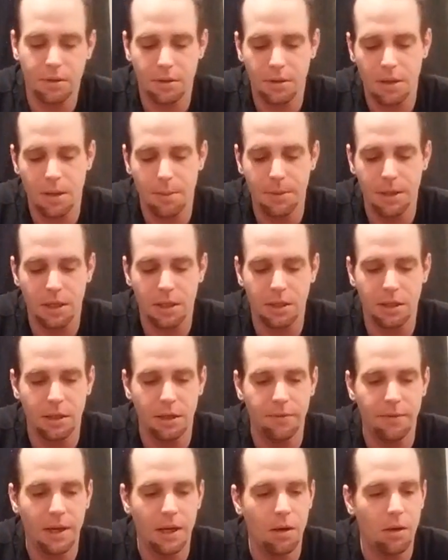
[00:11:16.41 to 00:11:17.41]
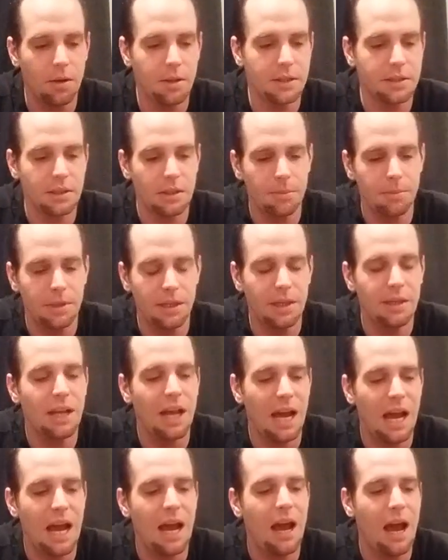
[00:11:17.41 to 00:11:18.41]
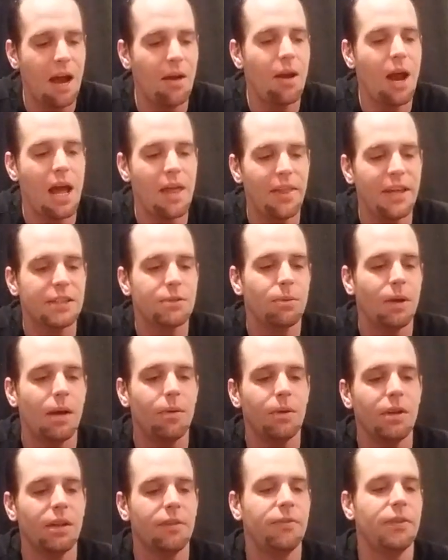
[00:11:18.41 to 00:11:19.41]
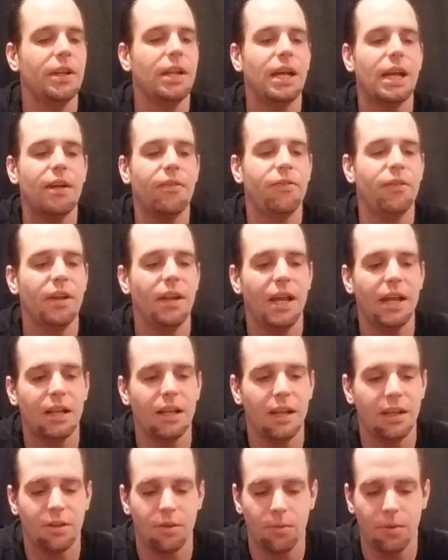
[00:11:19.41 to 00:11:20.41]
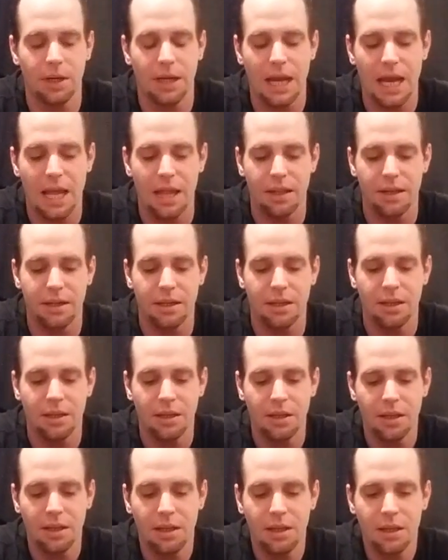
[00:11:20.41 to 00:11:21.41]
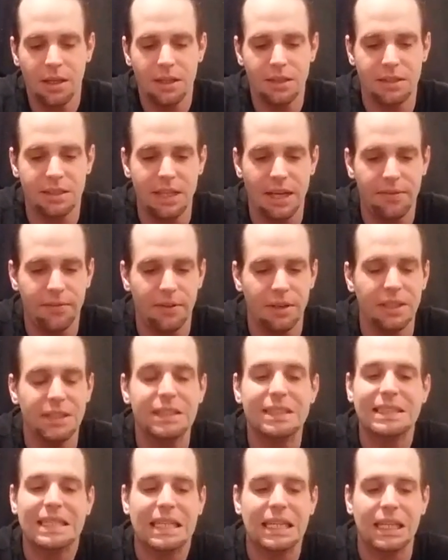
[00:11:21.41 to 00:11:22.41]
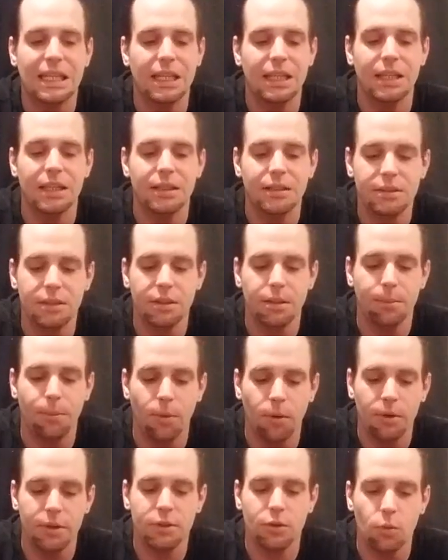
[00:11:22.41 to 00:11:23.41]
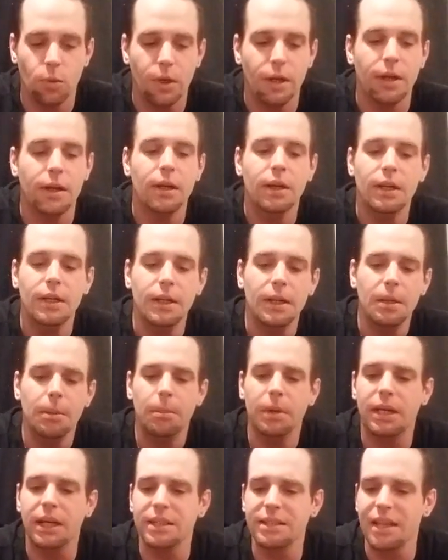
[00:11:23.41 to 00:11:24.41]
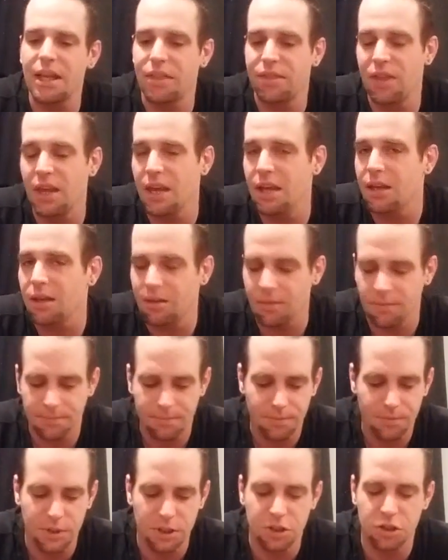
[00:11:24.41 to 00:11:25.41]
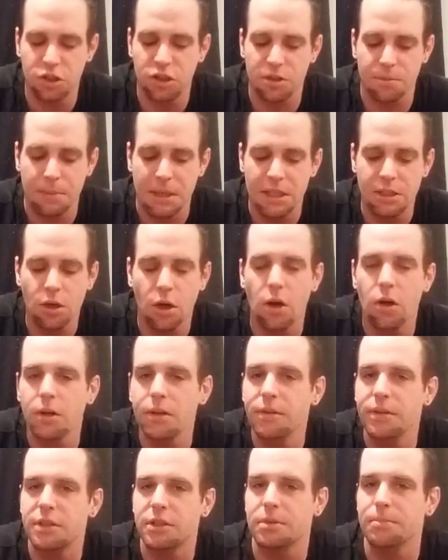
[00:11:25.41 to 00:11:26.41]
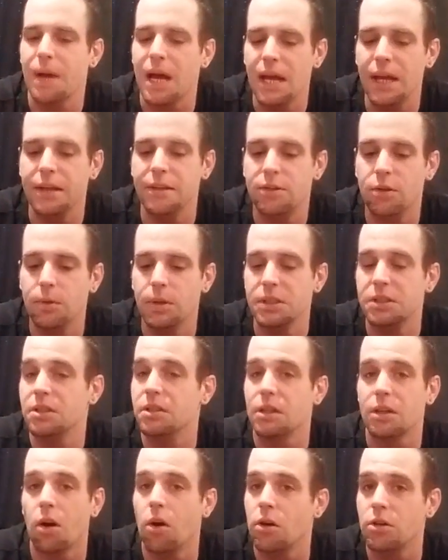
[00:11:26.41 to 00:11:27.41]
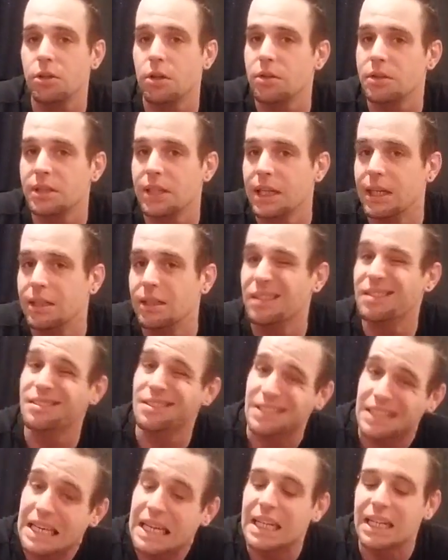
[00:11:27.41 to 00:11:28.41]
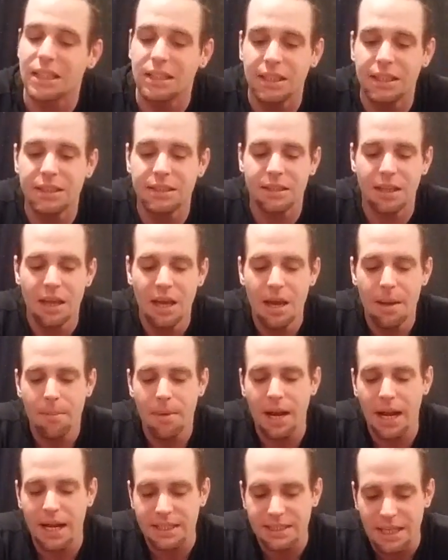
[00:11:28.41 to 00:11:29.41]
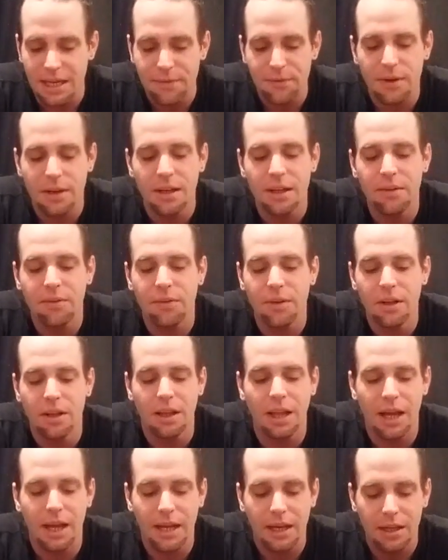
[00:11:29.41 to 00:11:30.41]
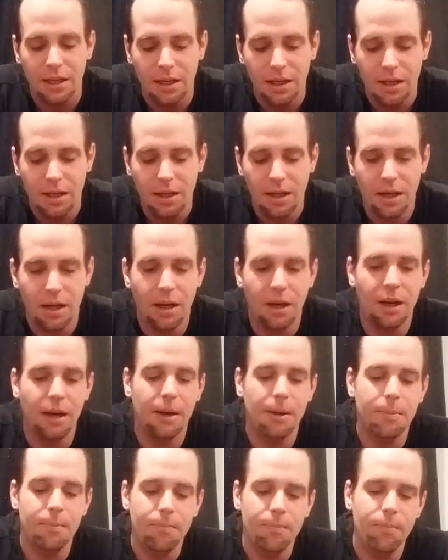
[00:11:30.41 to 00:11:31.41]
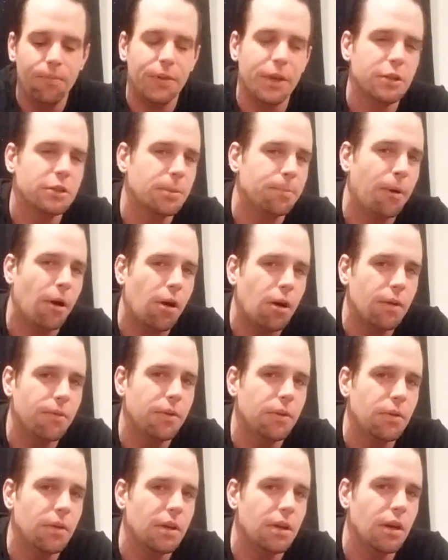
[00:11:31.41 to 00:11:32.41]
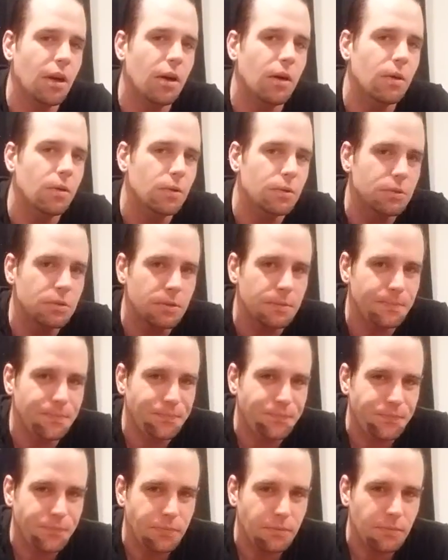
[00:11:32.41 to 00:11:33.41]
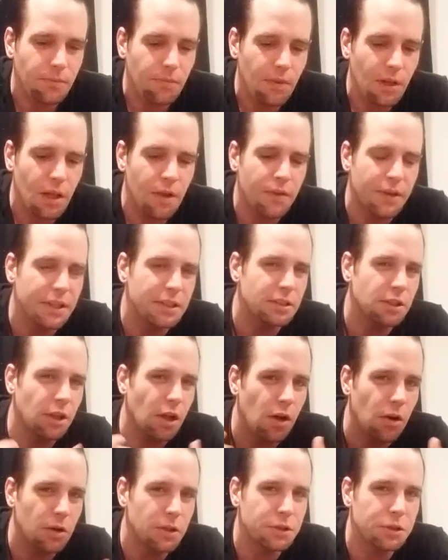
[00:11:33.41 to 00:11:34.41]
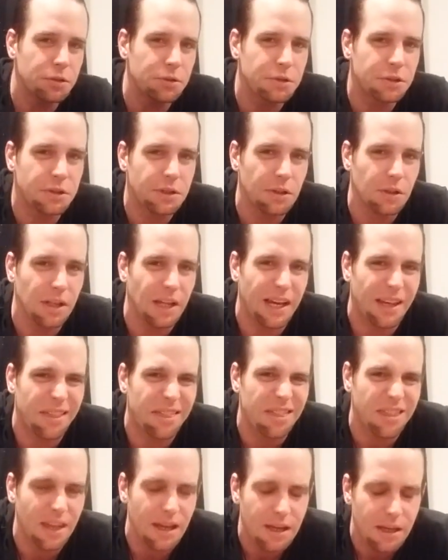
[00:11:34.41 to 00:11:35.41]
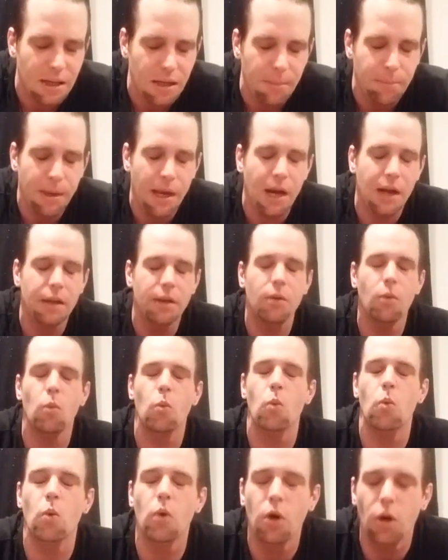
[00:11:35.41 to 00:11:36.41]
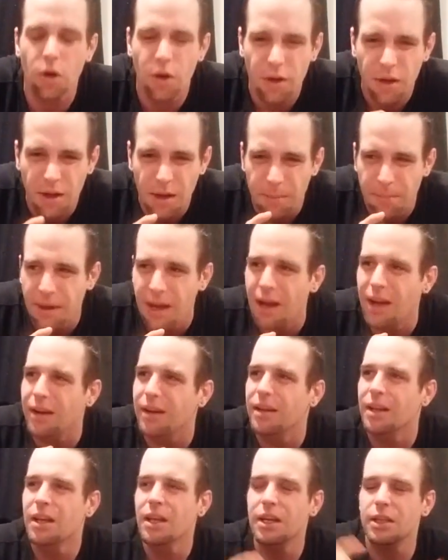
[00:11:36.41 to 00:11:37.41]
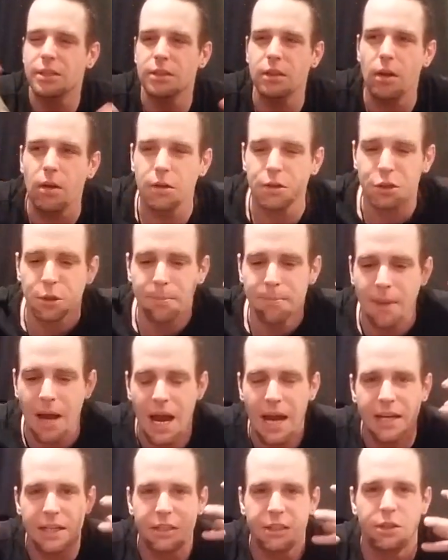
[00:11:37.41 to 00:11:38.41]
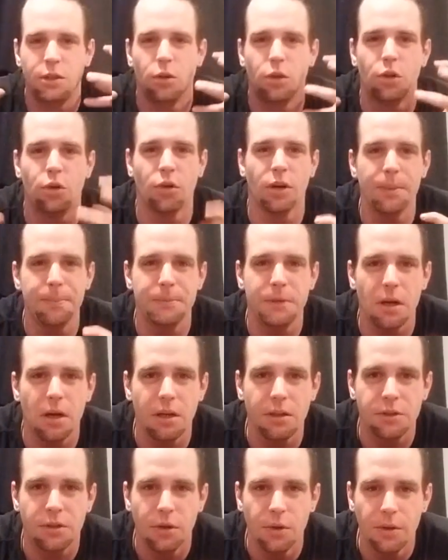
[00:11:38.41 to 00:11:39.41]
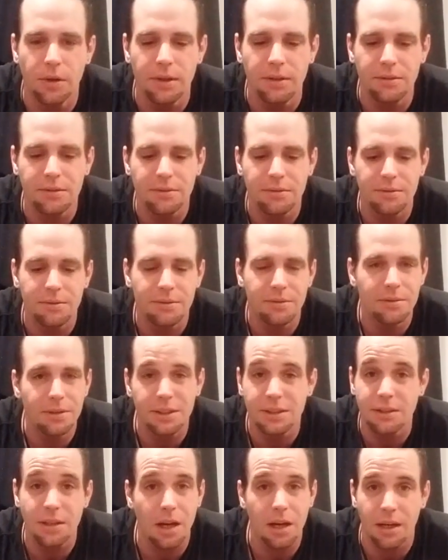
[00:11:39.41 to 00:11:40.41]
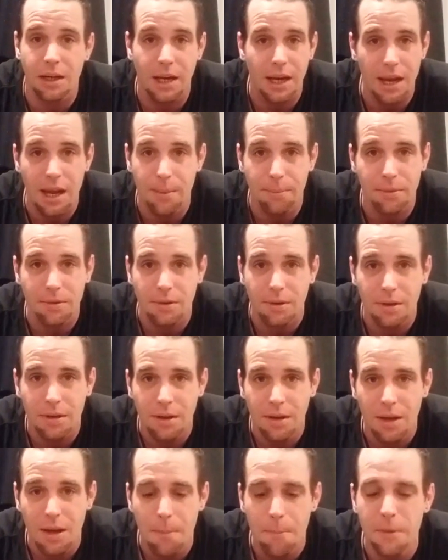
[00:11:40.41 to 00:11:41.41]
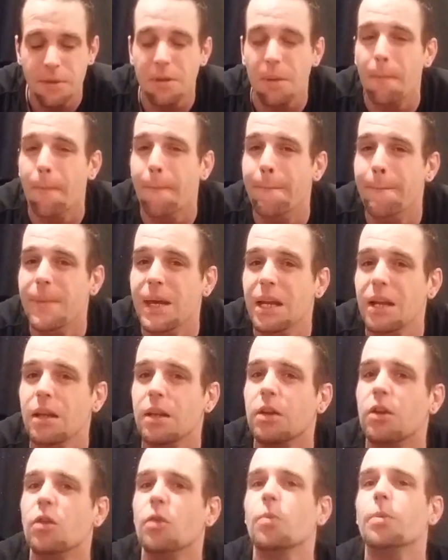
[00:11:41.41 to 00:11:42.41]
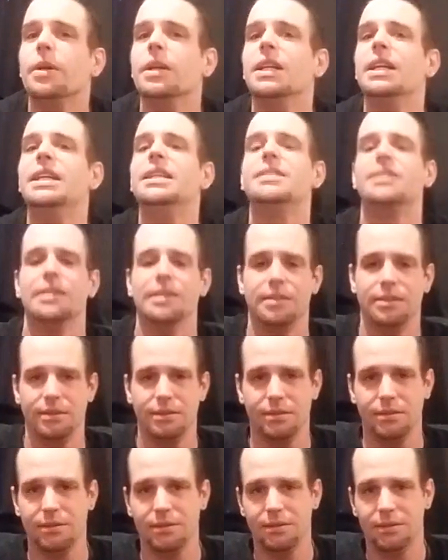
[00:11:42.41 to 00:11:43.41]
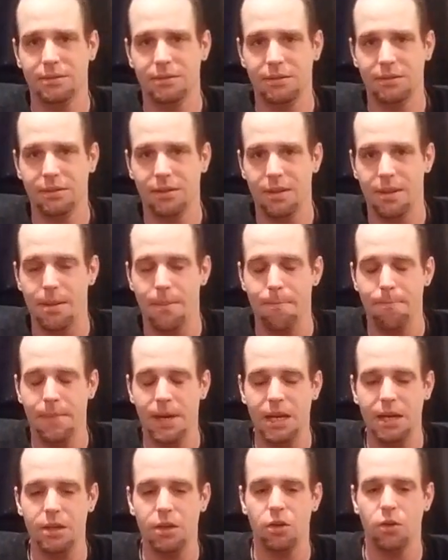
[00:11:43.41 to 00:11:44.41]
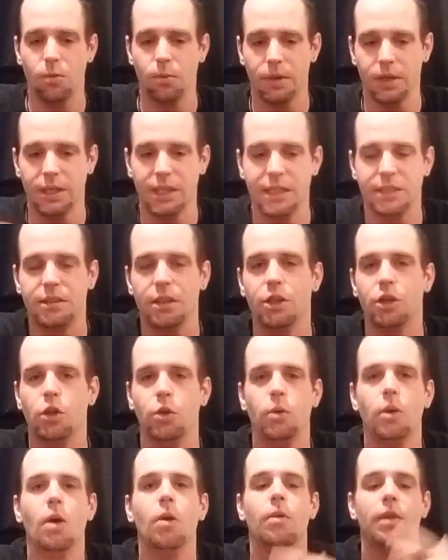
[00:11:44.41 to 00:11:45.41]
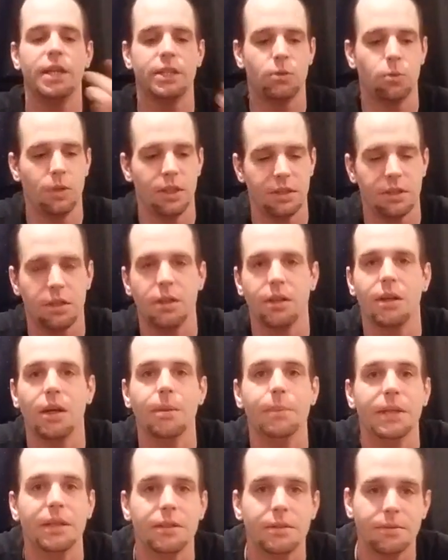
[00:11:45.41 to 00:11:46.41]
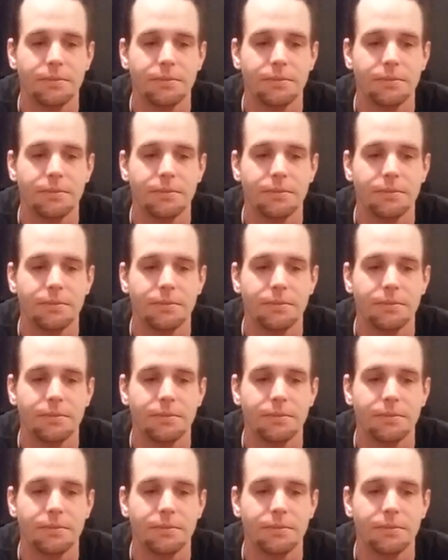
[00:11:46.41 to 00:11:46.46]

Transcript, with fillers: I'm going to clarify all these in a minute. I, I, I, that's what I really feel like. I feel like like the reality is definitely sinking in to the point to where, because I think this is just me talking. This is my intuition. The cards aren't saying this yet, at least, but I definitely feel like um, there's a part of you that knows that as long as you're still like thinking about it, worrying about it, as long as your mind is still gripped onto it, it's not going to happen. But the minute you release it, the minute you release it, you know that's when it's going to come in.